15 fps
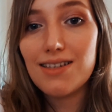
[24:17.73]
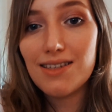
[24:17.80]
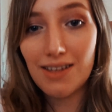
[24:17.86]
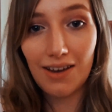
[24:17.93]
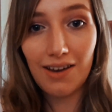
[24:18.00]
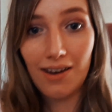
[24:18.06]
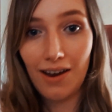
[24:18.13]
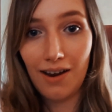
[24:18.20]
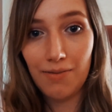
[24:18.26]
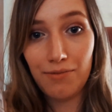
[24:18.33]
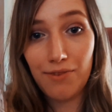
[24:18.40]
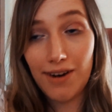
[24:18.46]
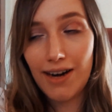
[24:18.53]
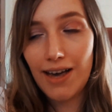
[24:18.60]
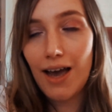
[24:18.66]
so I'm
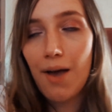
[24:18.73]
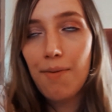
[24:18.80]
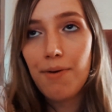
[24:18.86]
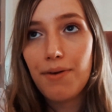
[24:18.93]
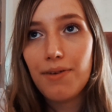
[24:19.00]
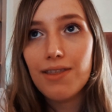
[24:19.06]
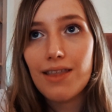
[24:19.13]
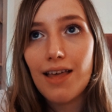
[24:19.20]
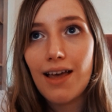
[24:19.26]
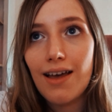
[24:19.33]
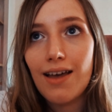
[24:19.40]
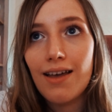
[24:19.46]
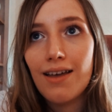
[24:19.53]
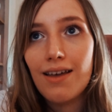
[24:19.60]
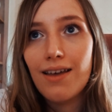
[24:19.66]
really happy with that.